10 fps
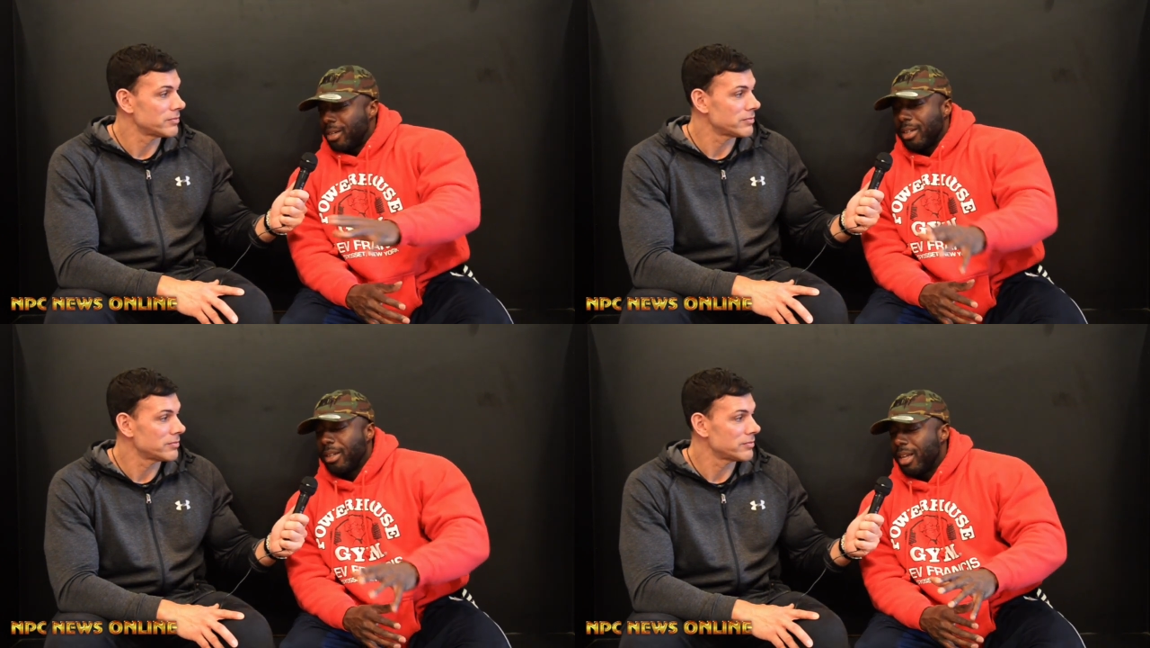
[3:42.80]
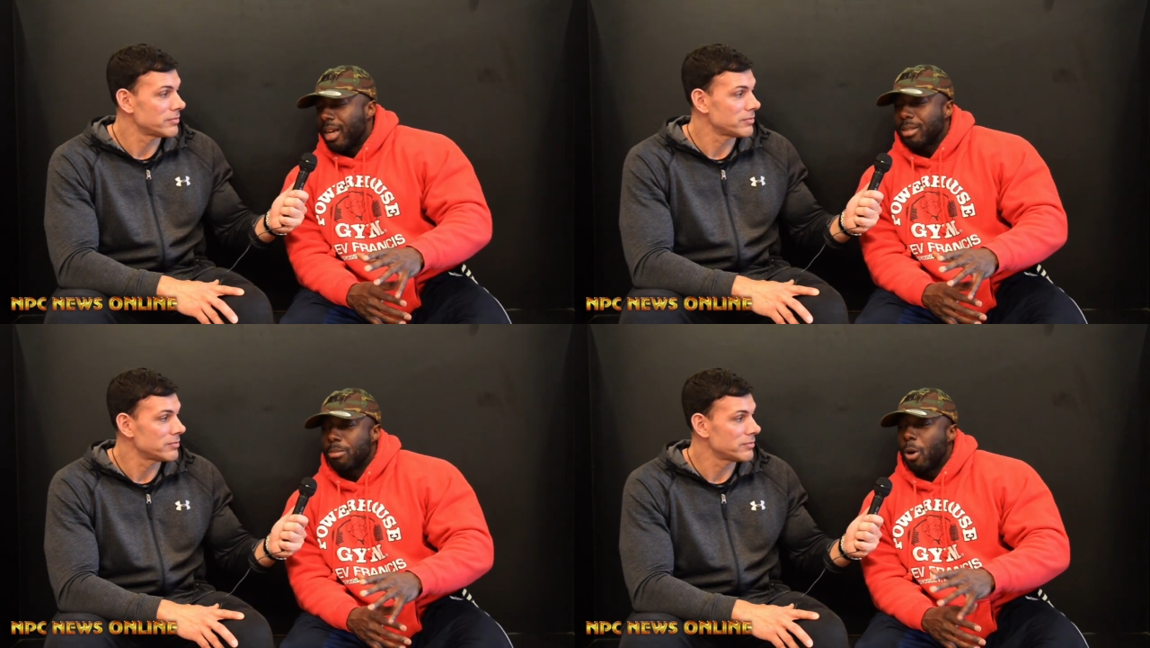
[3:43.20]
Speaker 1: in there in the
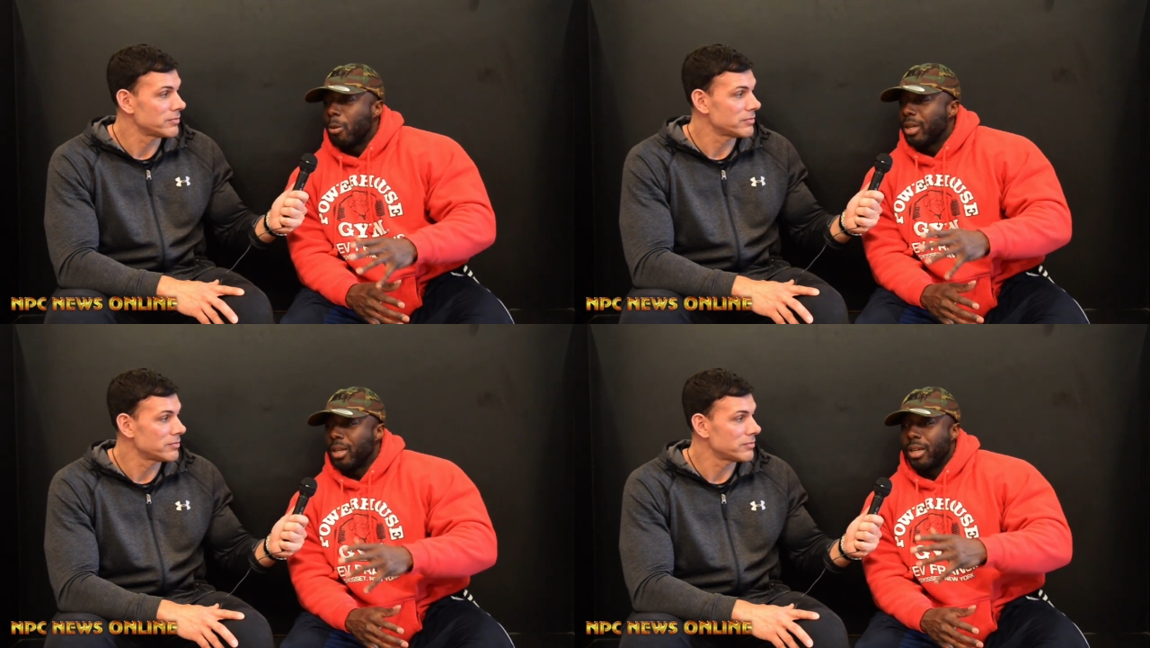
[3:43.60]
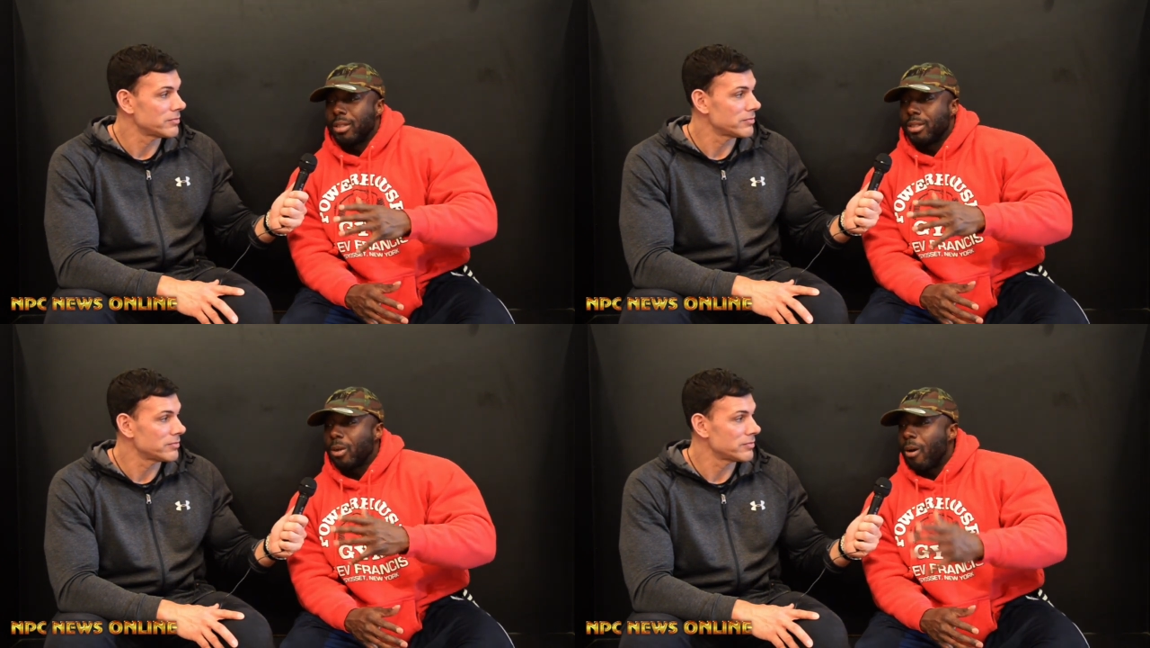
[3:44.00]
expo and
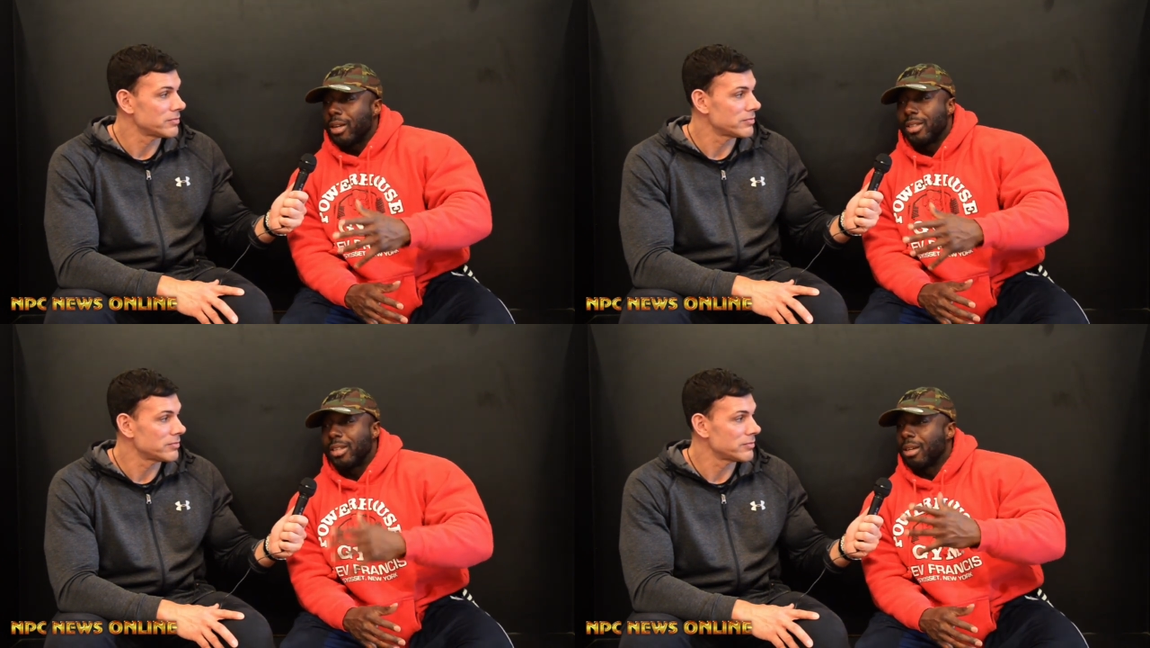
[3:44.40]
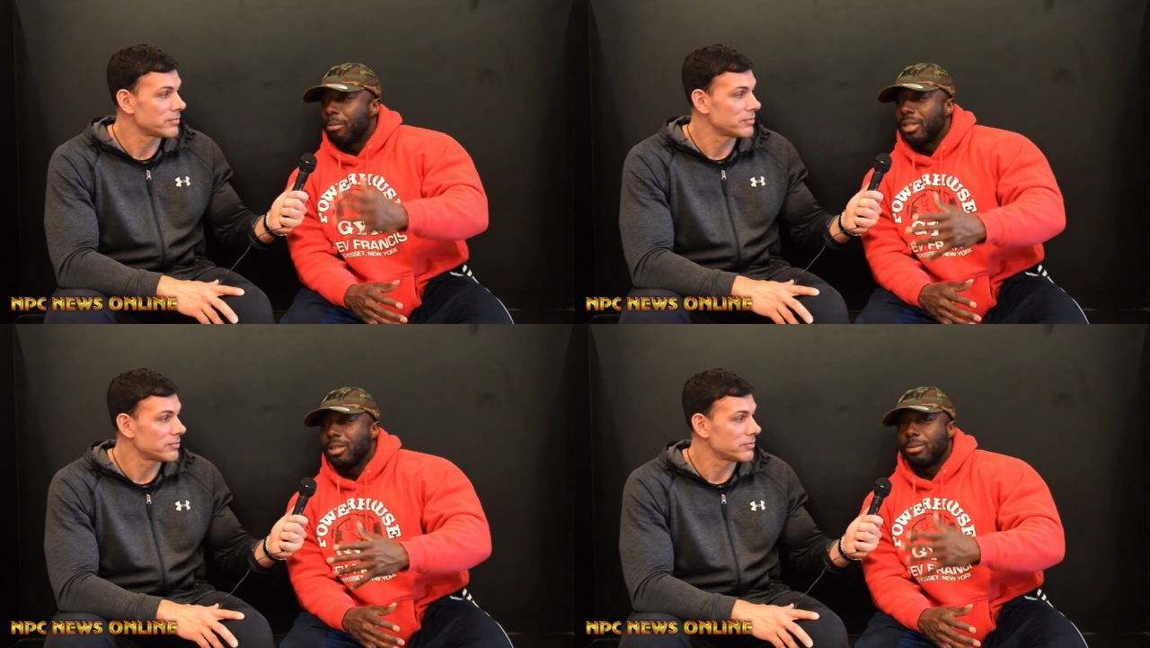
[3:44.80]
and talking and taking
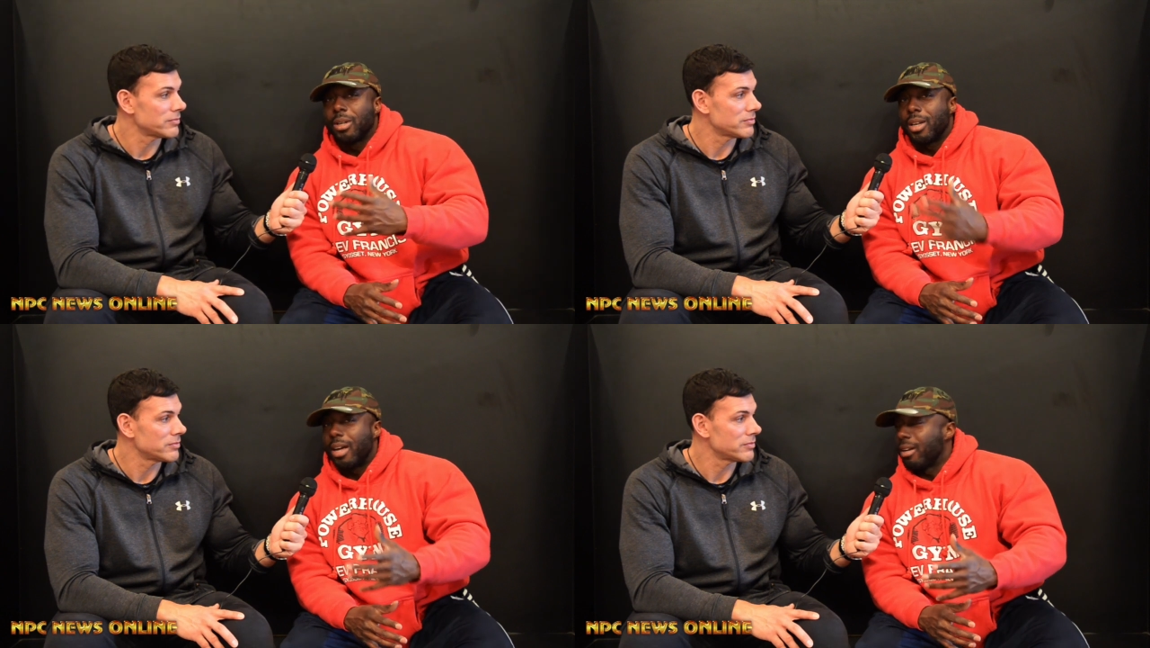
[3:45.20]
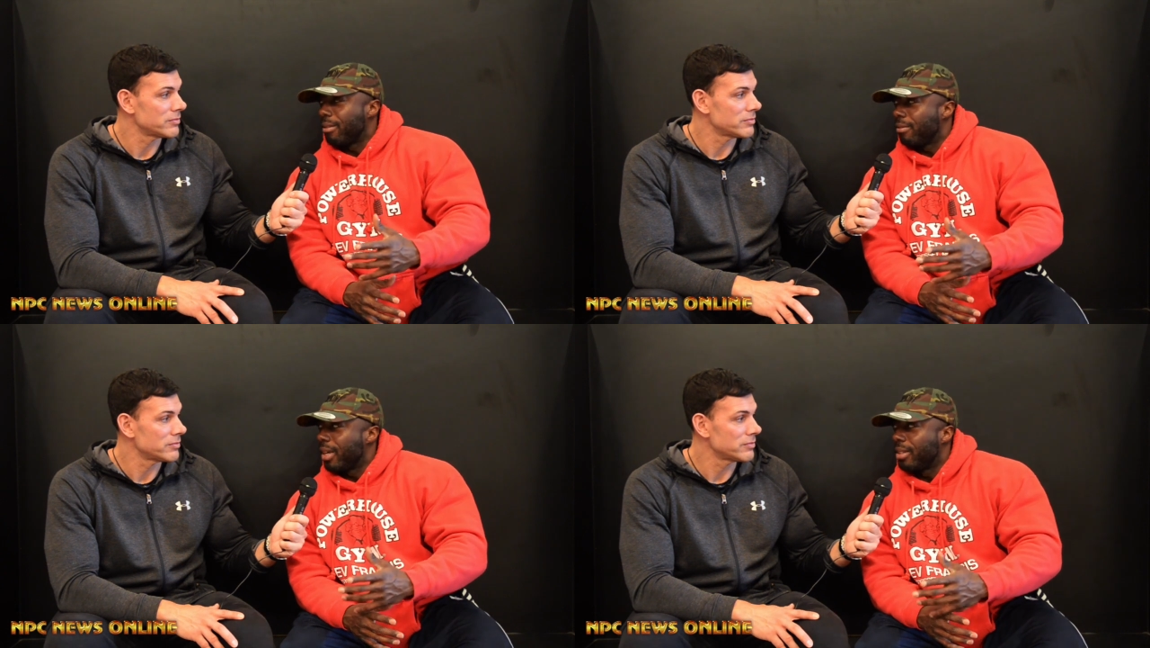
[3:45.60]
pictures with a lot of
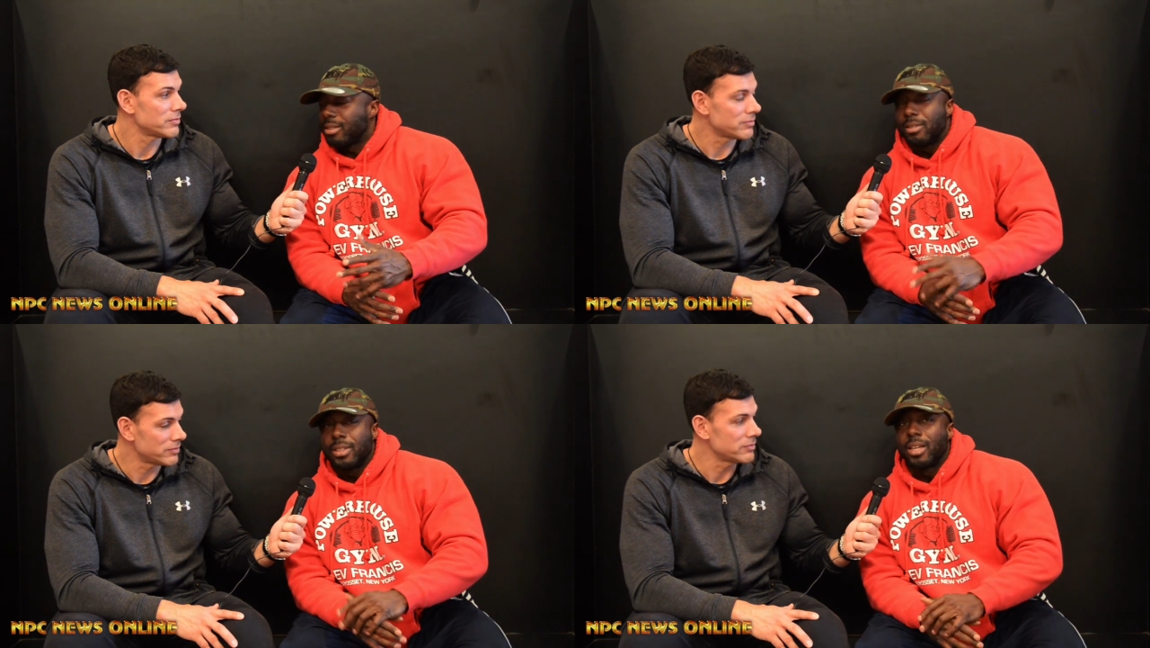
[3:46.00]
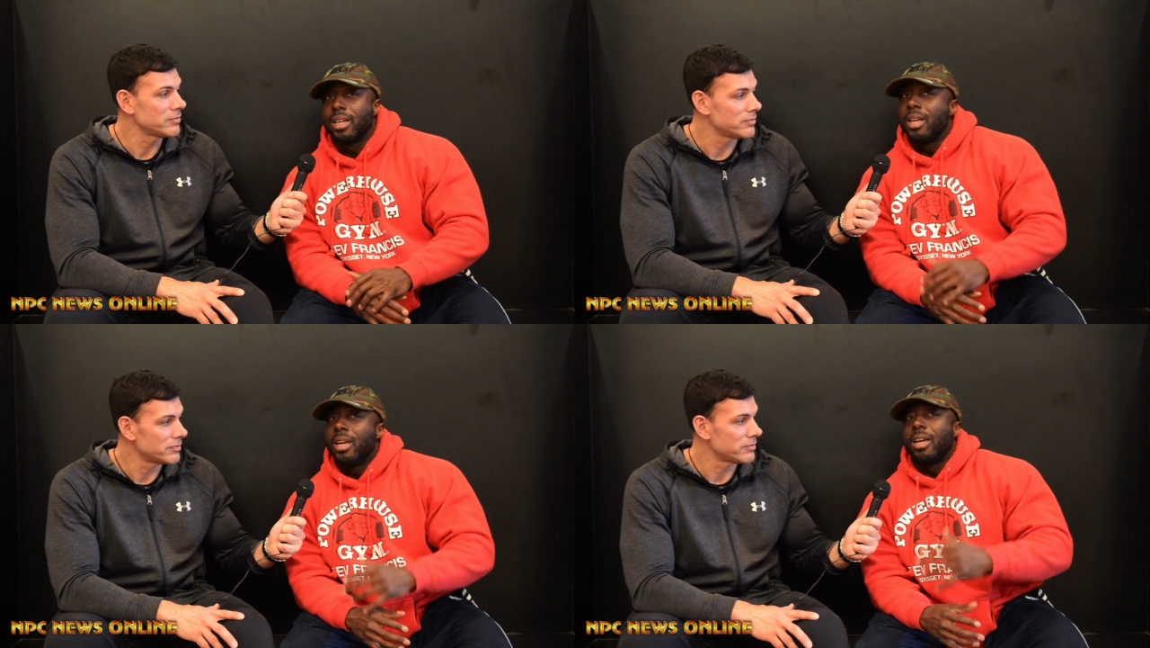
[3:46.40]
the fans and
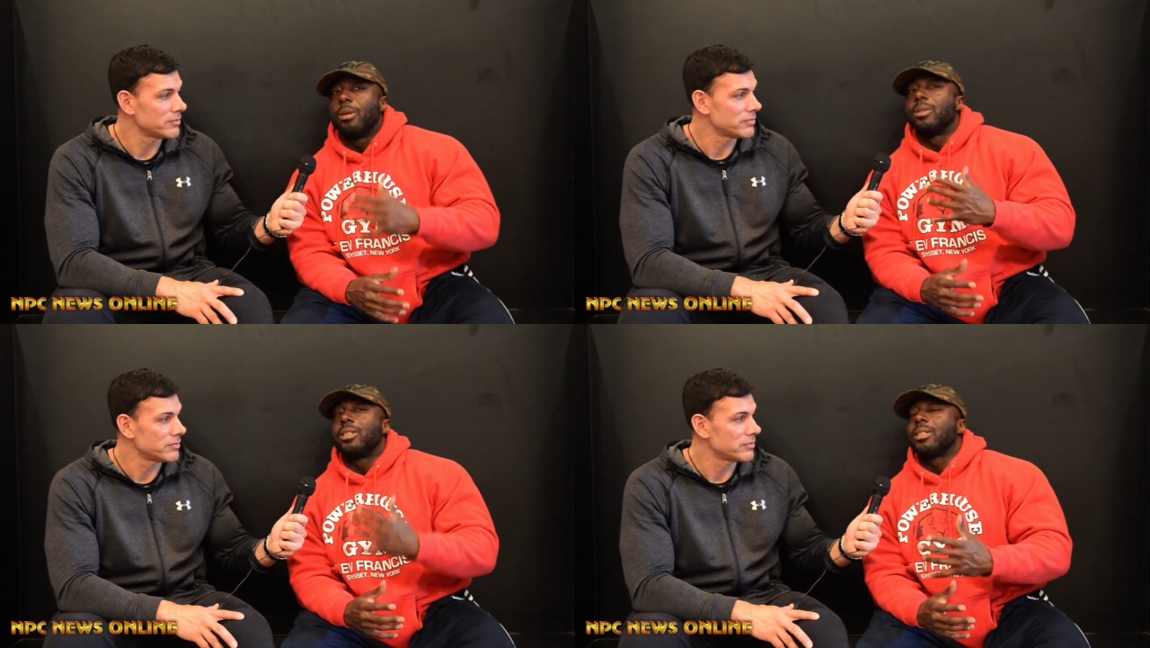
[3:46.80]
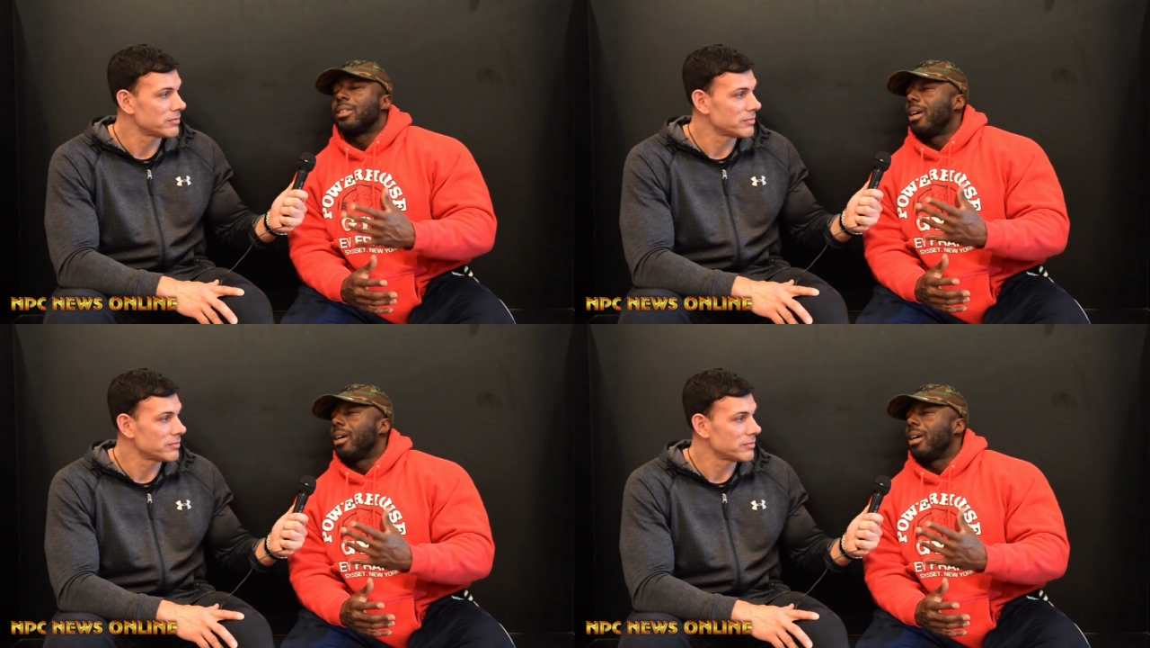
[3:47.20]
everything, mm-hmm. and it was just an